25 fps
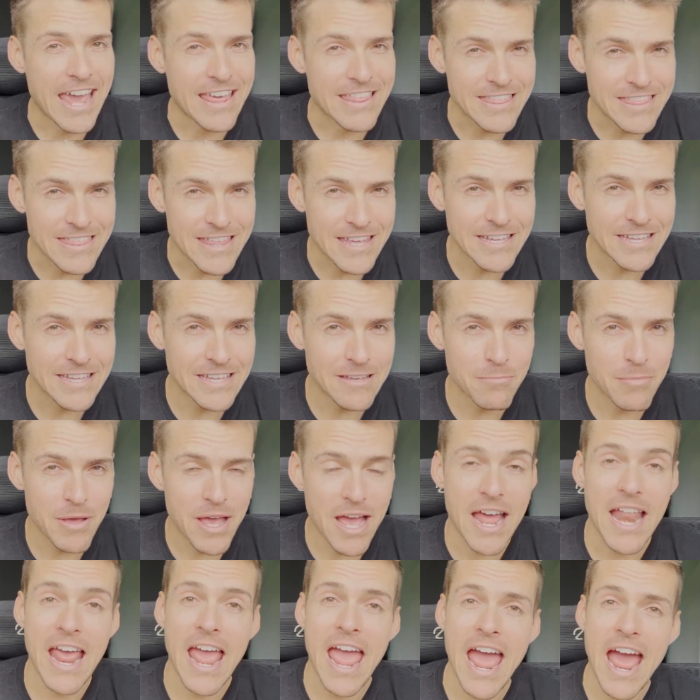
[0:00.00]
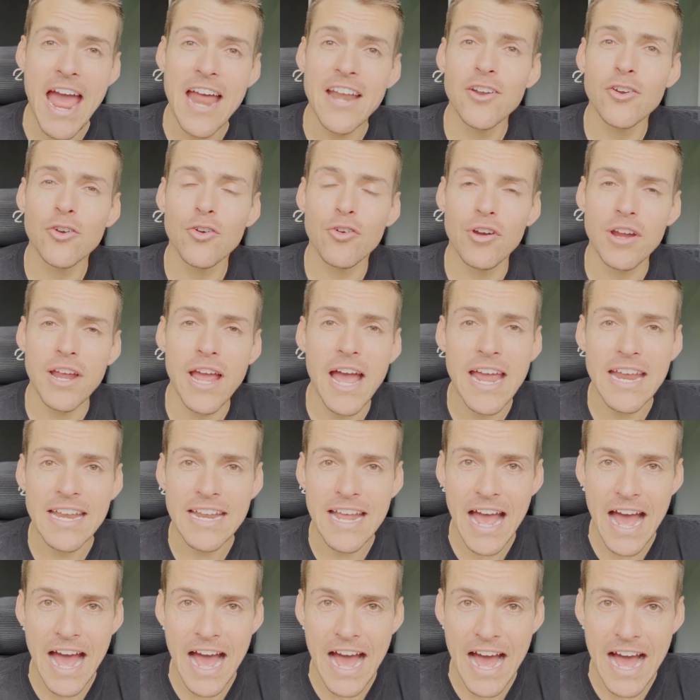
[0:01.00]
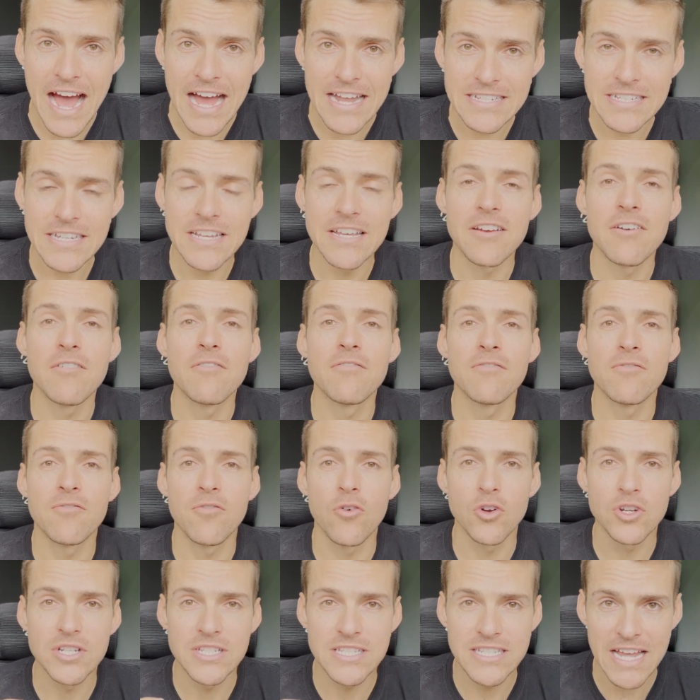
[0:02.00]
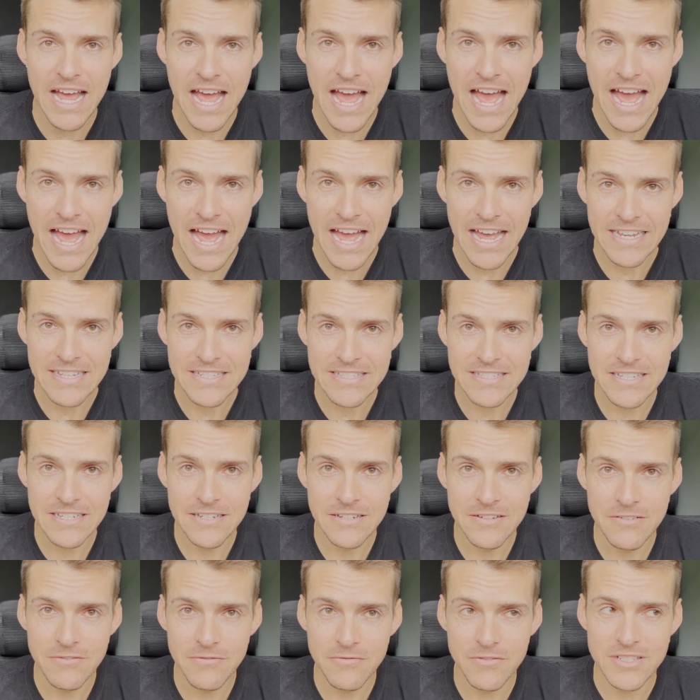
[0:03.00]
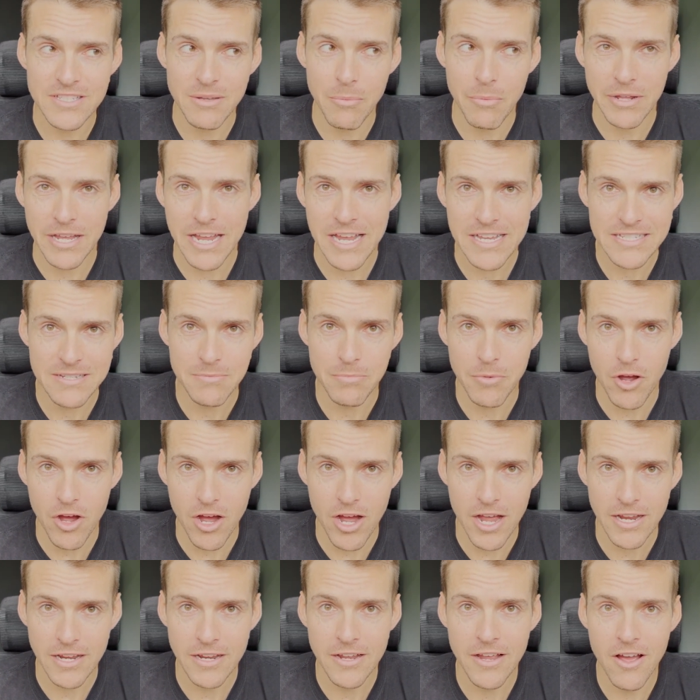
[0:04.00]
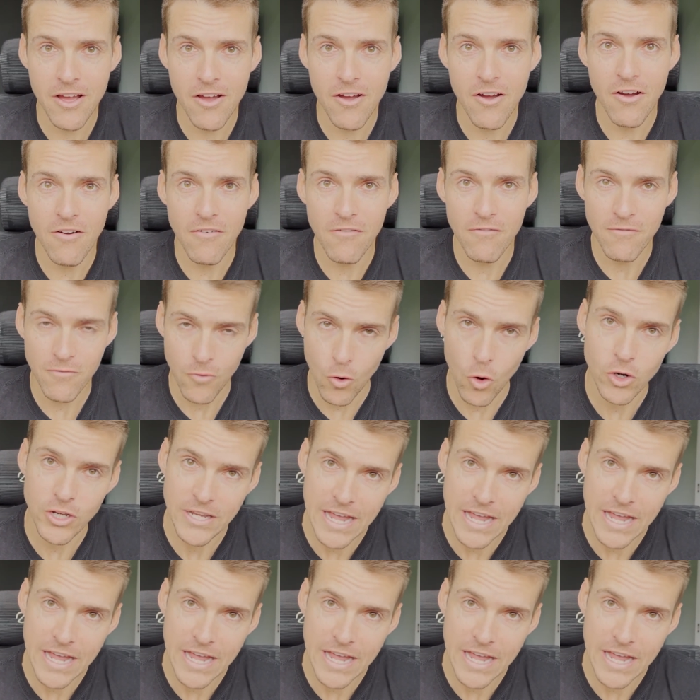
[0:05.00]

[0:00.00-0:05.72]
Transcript: and thinking about how to create art for dads, for somebody else to buy for